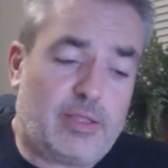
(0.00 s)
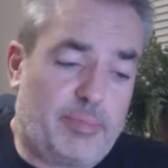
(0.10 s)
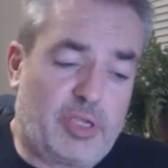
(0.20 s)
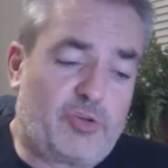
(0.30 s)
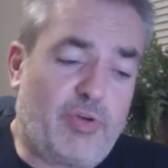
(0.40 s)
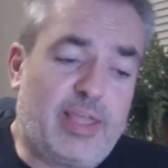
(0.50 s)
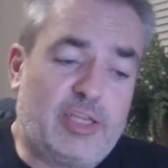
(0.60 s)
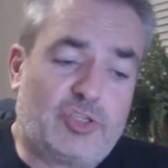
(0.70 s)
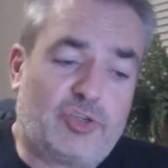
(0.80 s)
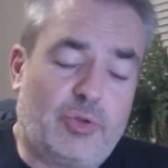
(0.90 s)
it'd be a great
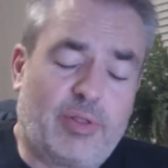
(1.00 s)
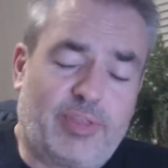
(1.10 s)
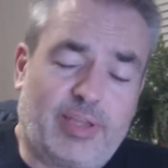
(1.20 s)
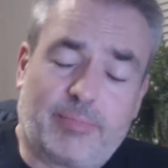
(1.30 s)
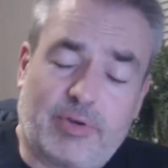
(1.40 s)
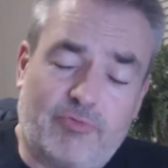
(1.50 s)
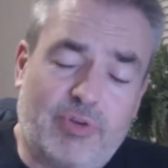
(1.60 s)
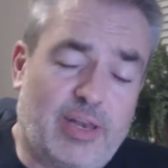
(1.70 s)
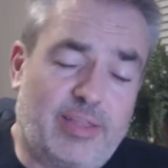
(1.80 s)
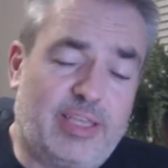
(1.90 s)
intro, I think I'm going to
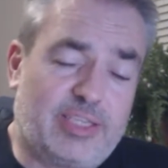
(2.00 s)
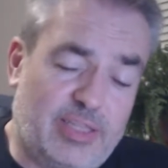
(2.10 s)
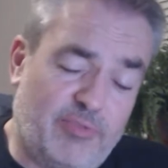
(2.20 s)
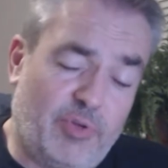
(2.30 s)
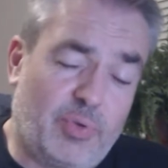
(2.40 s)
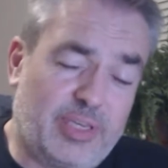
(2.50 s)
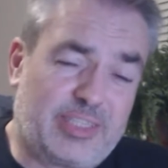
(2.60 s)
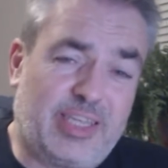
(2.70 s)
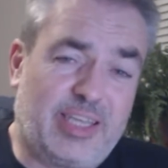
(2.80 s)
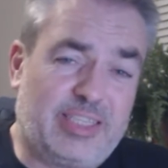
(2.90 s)
really like this, and the
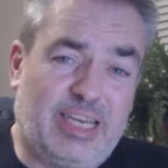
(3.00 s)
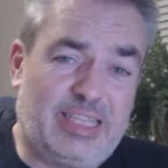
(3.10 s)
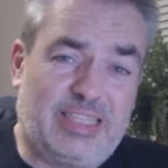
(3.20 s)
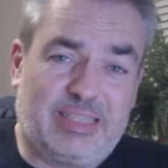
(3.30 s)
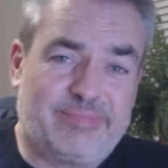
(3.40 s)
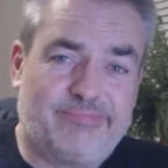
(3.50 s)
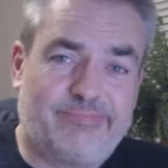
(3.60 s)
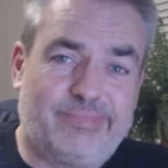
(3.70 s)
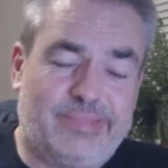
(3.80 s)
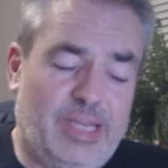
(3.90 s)
vocalist kicks in, I think,
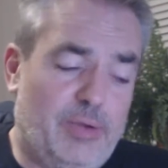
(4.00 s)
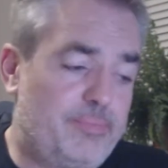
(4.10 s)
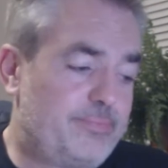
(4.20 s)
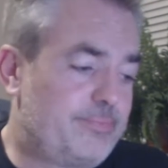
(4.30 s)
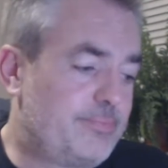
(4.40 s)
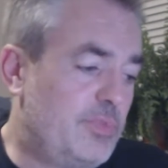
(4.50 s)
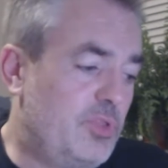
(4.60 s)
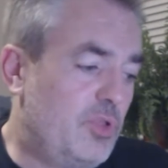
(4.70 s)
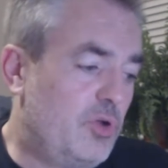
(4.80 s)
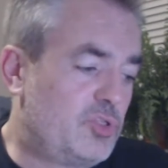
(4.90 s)
no,
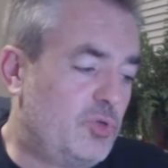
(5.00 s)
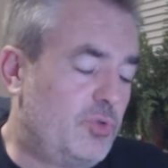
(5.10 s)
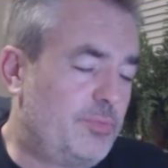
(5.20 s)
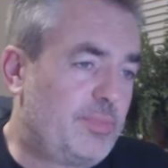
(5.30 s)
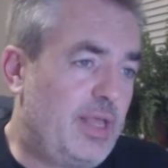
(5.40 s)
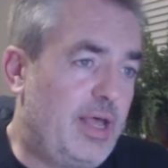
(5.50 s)
not at all.